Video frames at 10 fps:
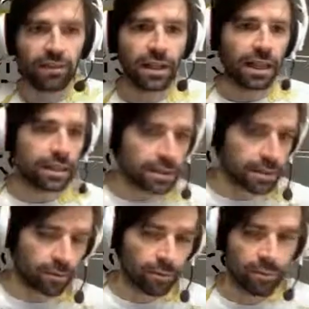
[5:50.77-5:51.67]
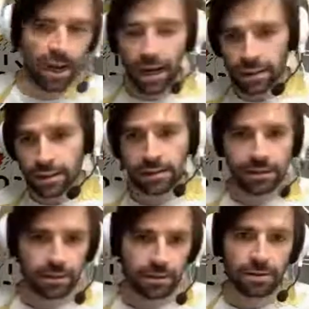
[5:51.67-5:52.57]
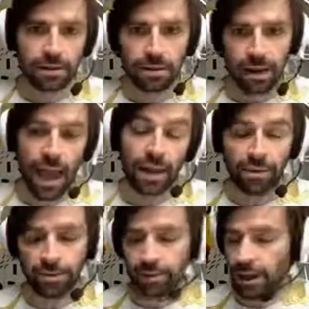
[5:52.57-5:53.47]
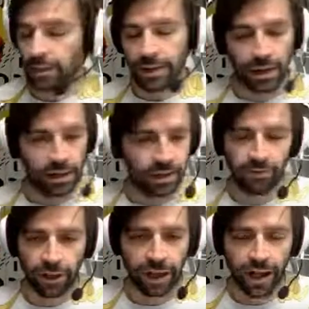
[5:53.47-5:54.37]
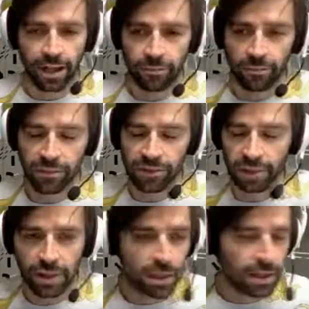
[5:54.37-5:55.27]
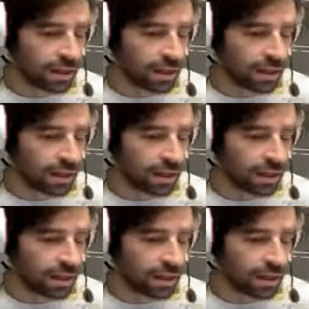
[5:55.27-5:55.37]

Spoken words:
I feel like at different parts and in different games,